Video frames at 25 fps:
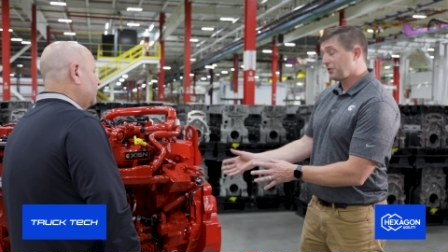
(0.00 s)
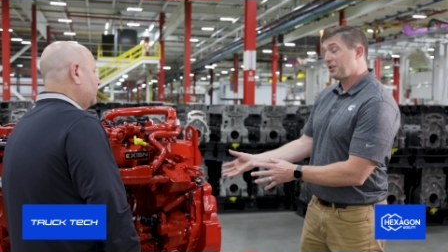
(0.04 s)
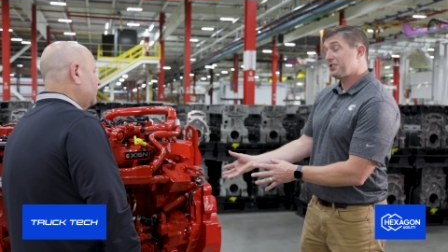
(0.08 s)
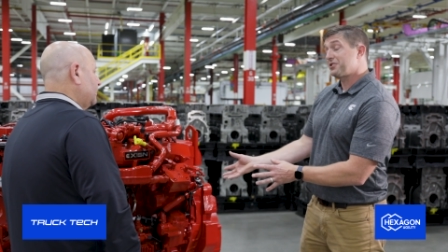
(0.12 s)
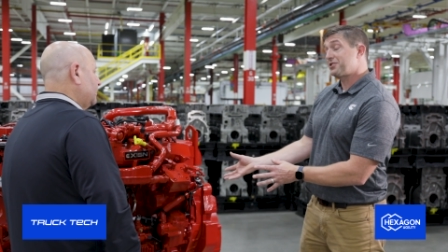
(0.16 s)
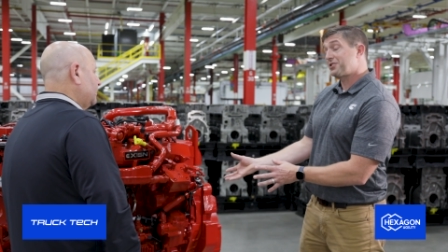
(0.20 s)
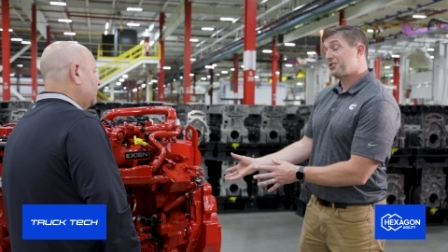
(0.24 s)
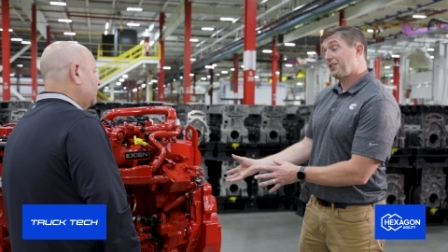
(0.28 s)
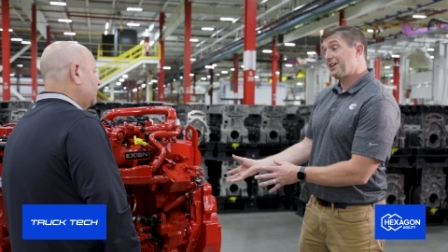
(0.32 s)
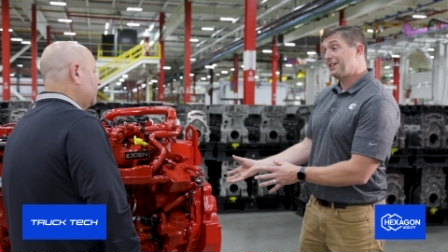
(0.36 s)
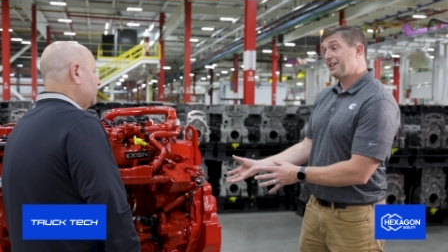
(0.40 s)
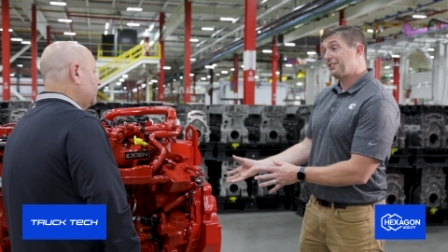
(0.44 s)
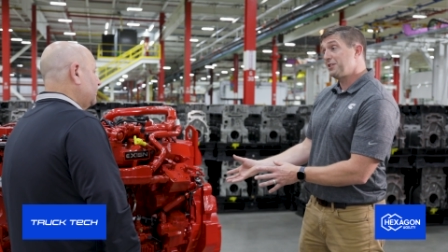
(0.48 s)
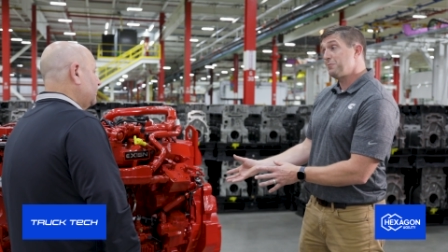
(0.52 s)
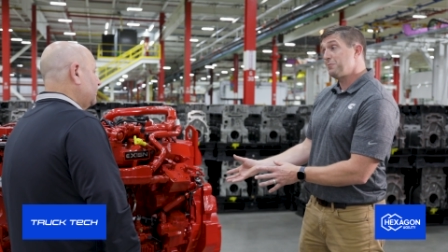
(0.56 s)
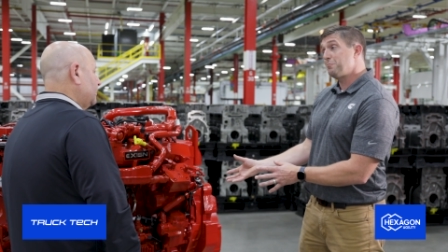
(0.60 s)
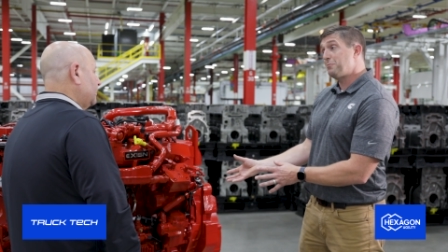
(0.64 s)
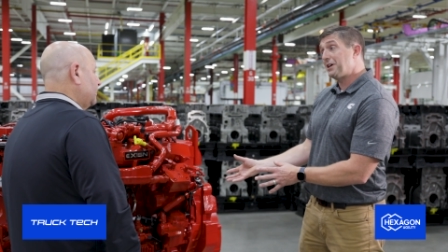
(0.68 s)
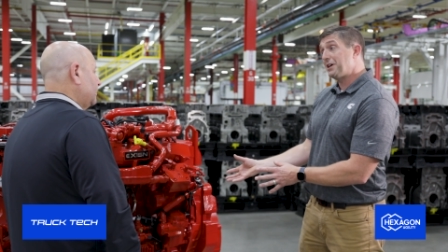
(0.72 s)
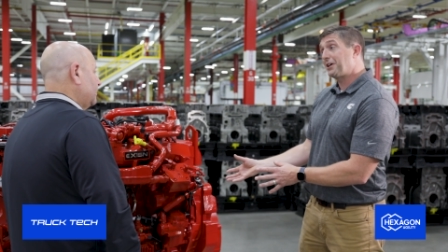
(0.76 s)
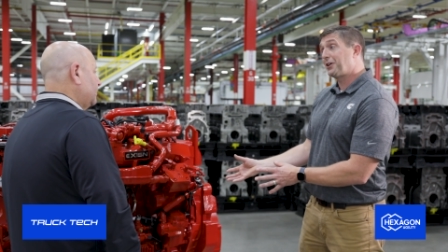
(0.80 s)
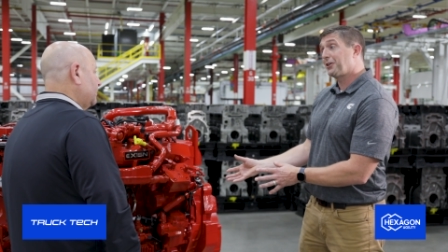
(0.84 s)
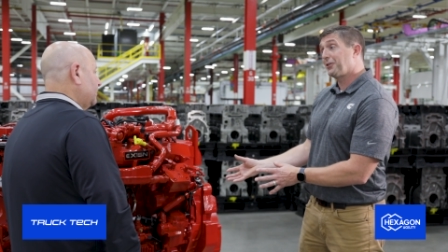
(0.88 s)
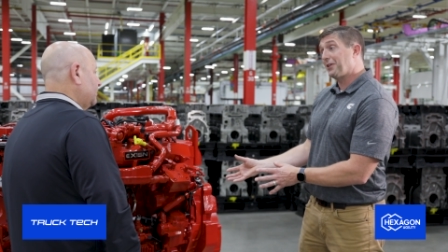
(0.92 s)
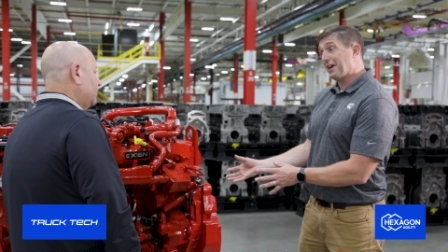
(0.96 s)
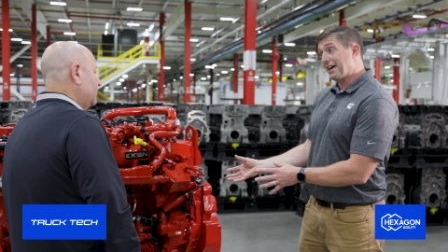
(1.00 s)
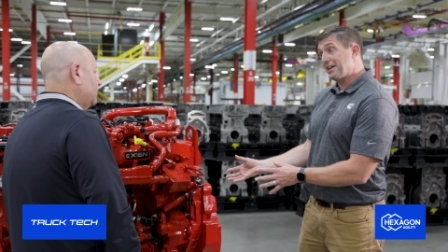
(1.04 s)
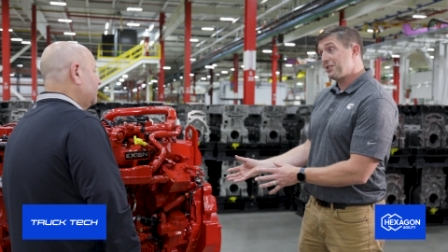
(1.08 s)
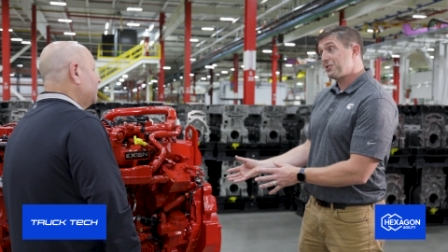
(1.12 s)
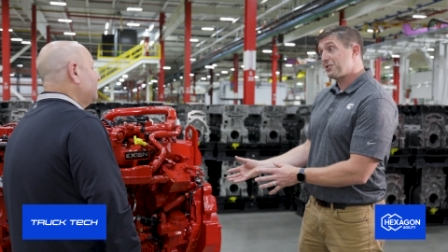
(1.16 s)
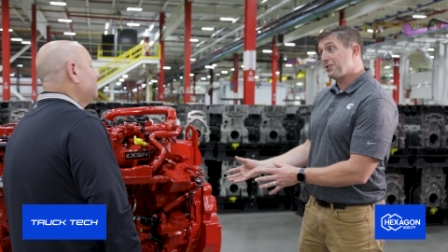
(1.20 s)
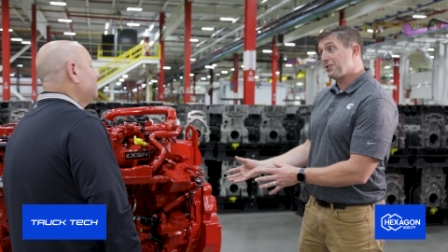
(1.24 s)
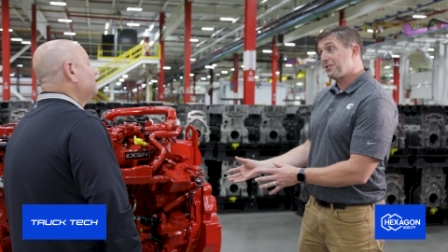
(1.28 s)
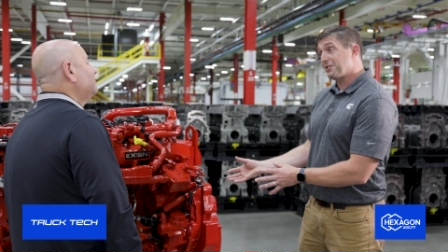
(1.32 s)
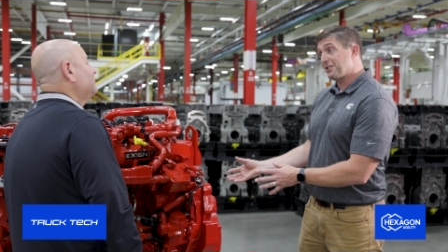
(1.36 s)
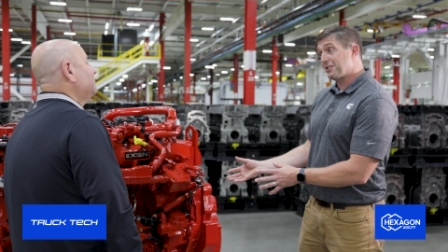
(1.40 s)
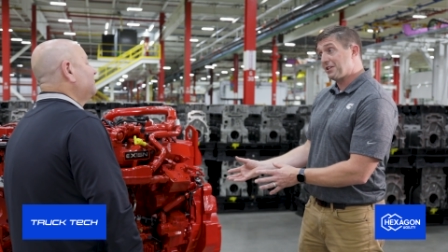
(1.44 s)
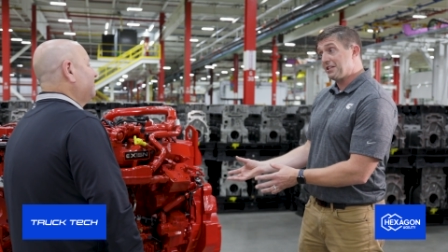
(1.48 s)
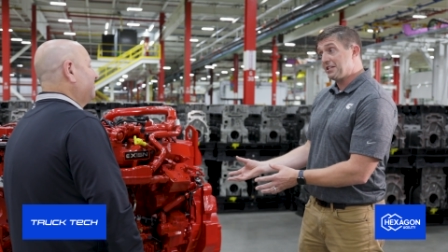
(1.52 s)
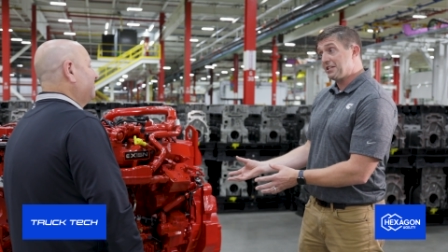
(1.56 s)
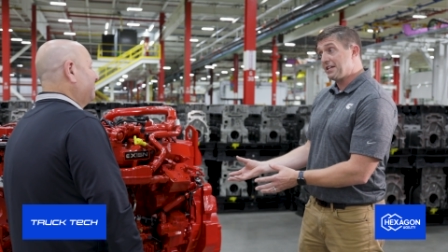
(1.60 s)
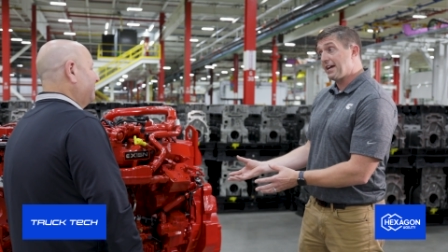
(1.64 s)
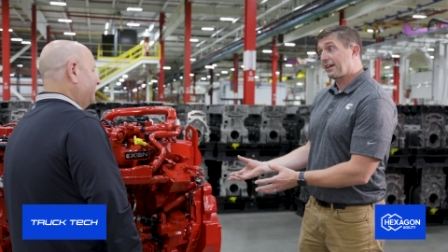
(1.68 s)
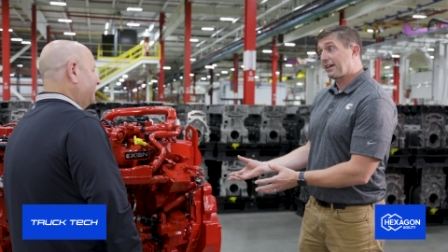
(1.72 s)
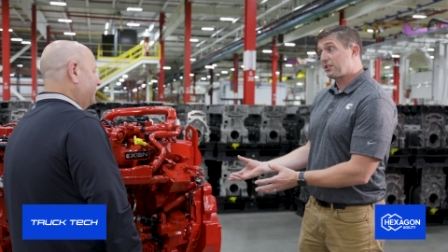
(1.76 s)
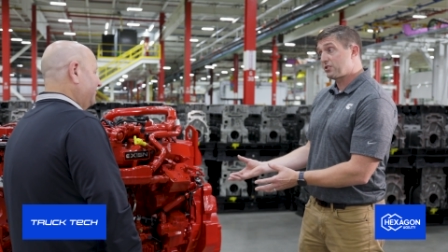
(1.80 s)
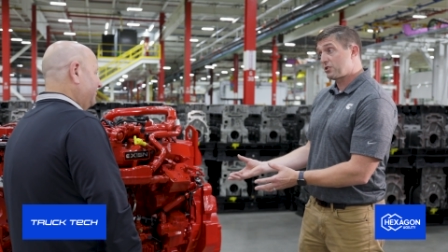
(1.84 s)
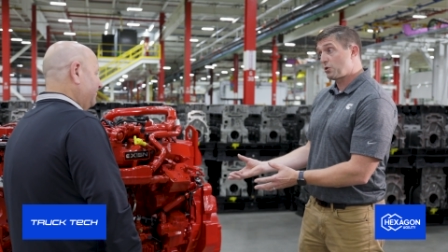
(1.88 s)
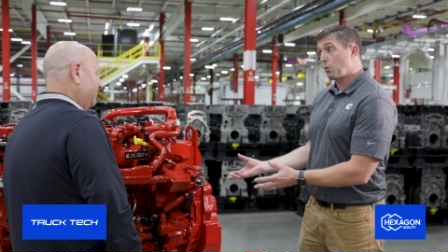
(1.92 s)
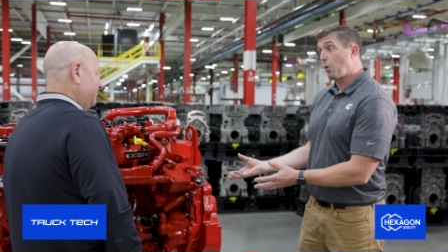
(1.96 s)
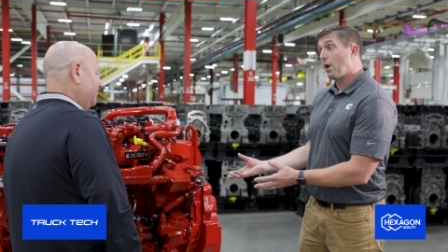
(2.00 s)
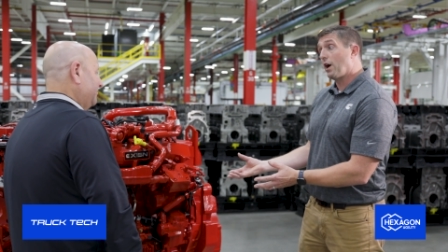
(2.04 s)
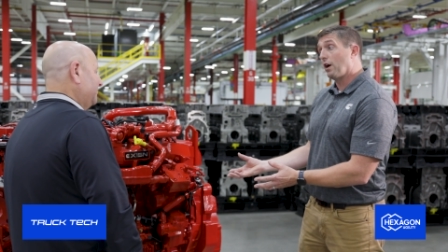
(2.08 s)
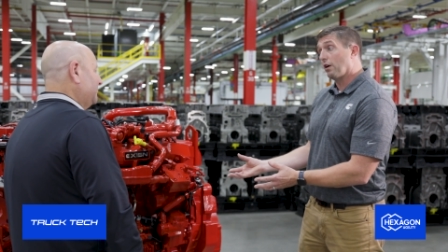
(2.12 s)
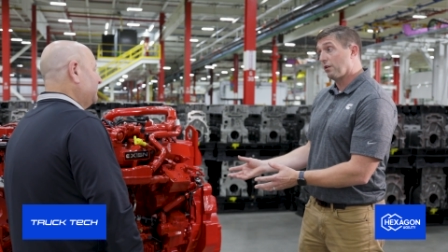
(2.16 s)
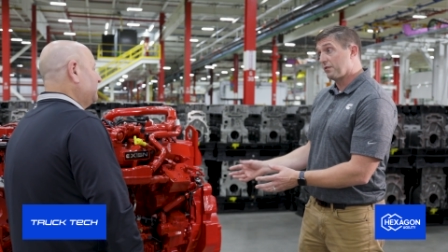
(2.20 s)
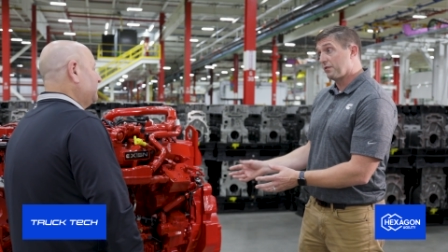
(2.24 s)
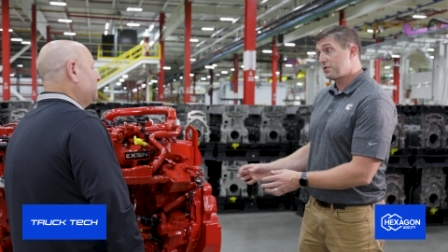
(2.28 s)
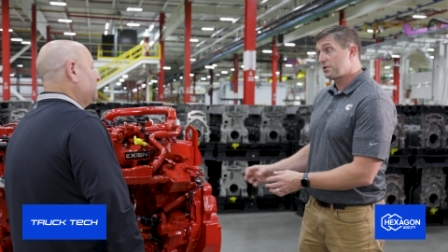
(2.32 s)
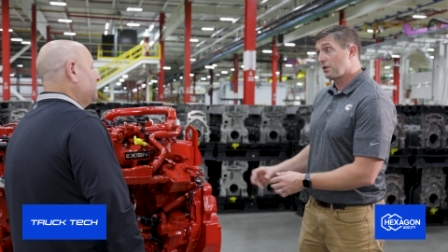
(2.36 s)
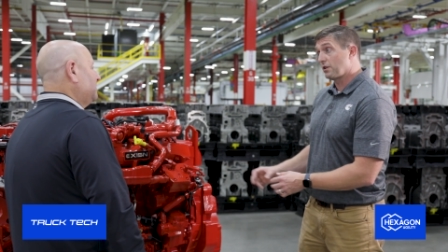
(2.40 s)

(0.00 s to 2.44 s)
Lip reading: slightly bigger engine than the X12.